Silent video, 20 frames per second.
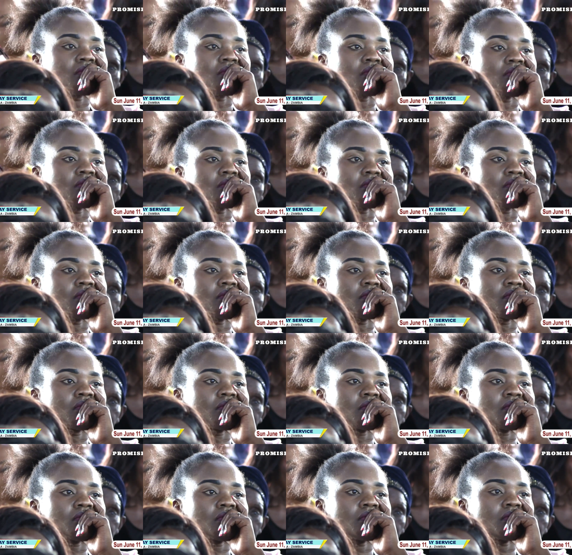
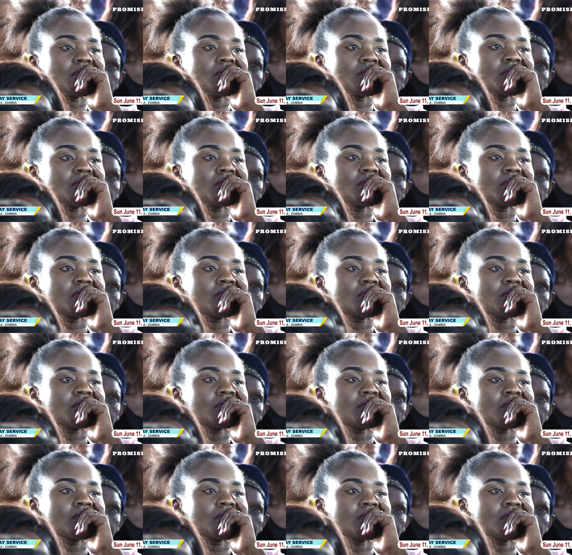(no one is talking)